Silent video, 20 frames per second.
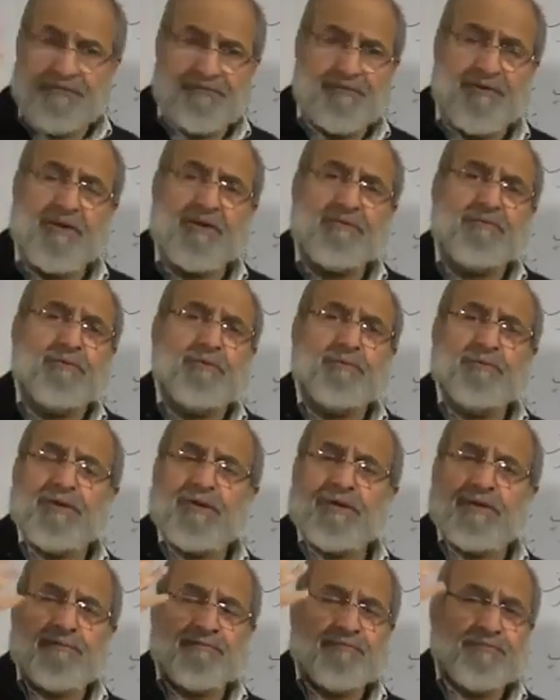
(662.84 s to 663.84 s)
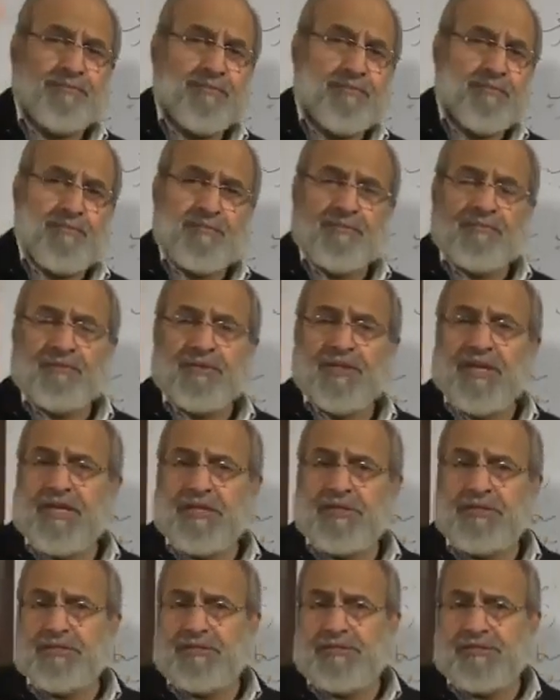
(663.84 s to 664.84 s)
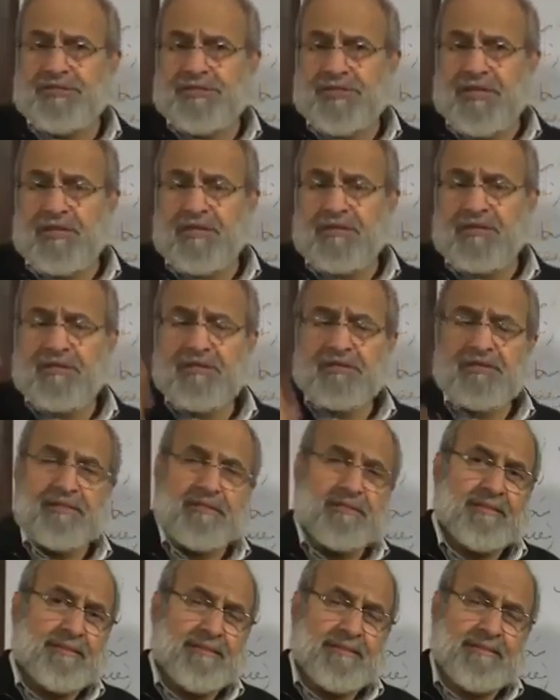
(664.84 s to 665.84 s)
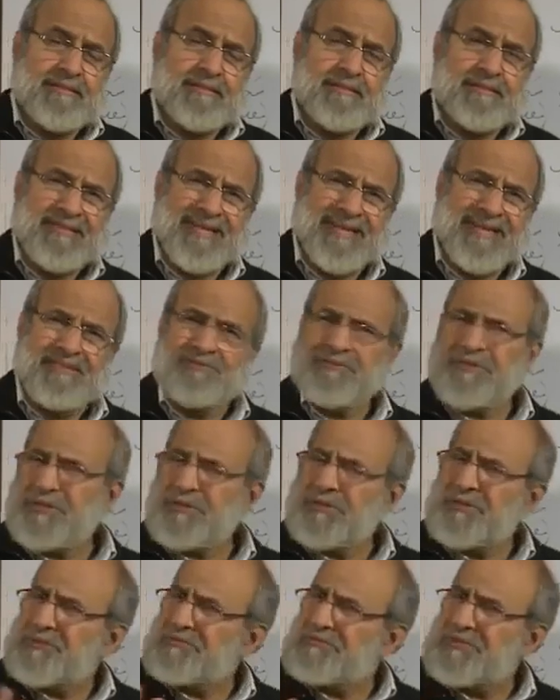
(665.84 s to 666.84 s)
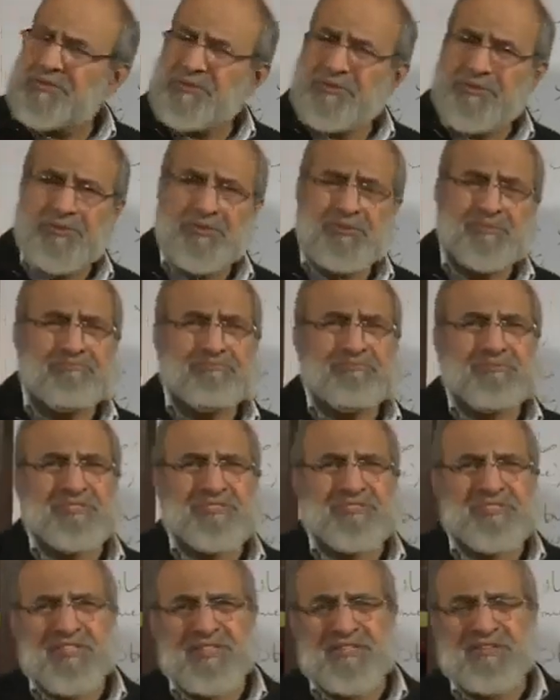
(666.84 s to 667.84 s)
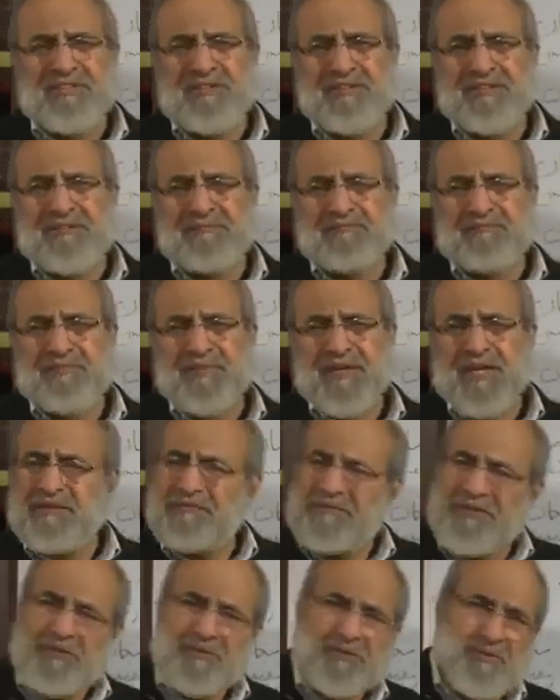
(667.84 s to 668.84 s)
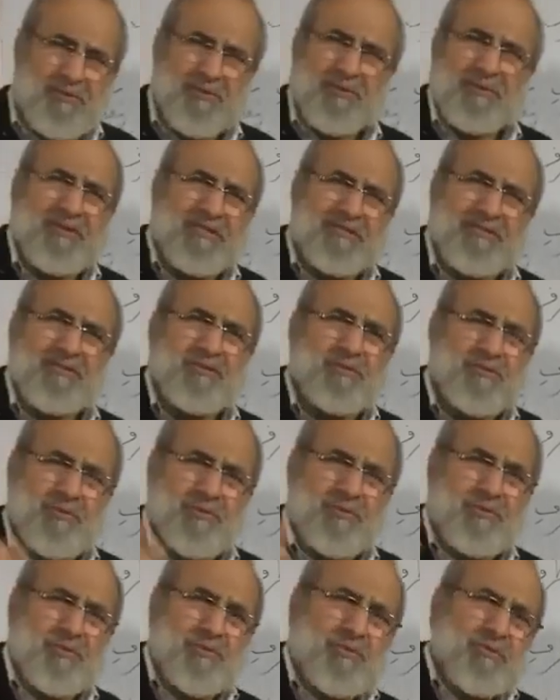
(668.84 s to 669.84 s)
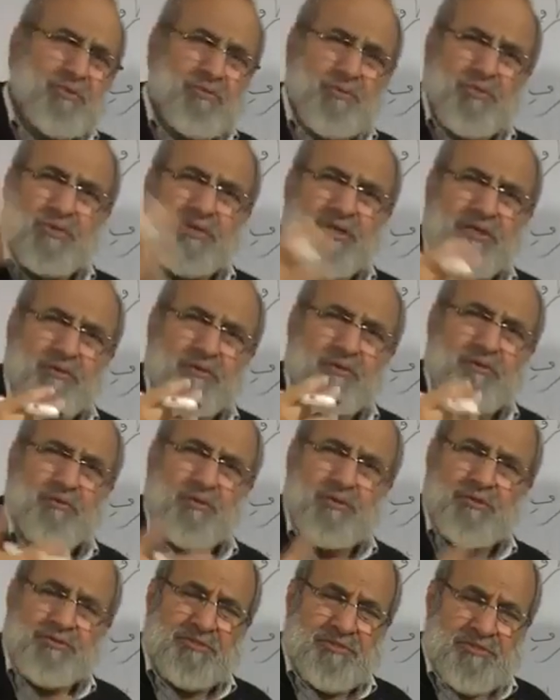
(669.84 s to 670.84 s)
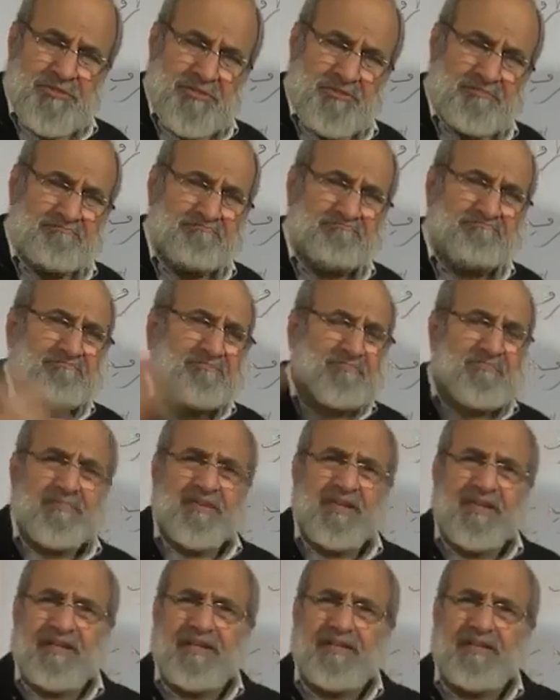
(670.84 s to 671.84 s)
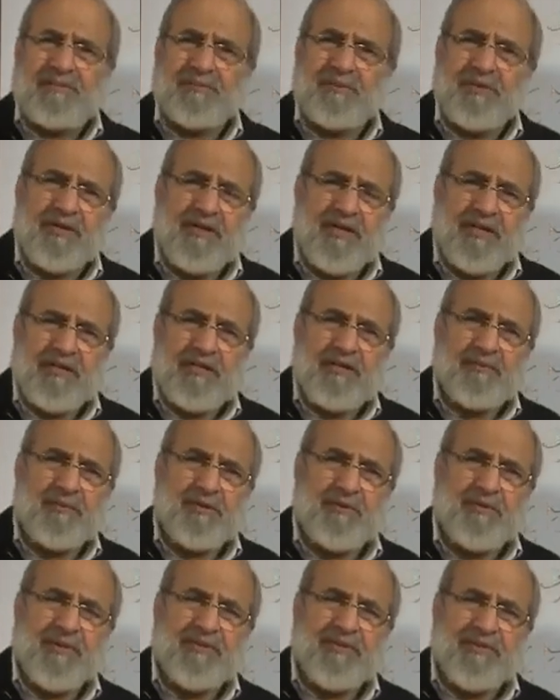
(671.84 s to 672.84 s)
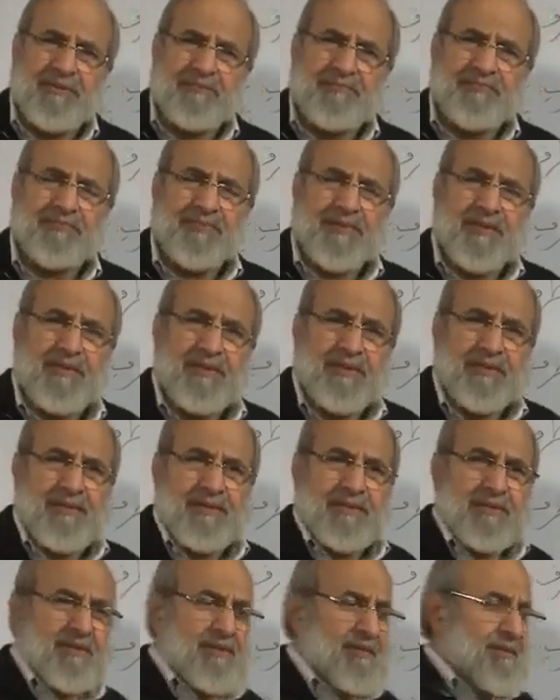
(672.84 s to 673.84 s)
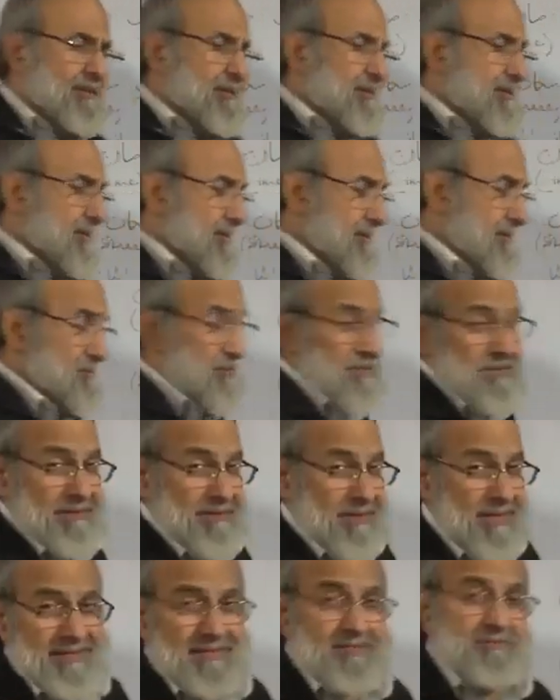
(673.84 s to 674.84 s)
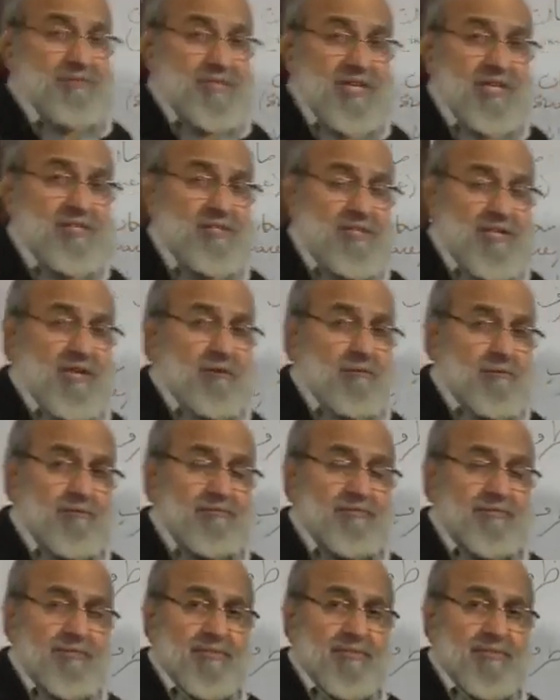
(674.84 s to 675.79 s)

very far from where the angels are. And we used to sit there and we used to listen to whatever was getting communicated between them. But things have changed now.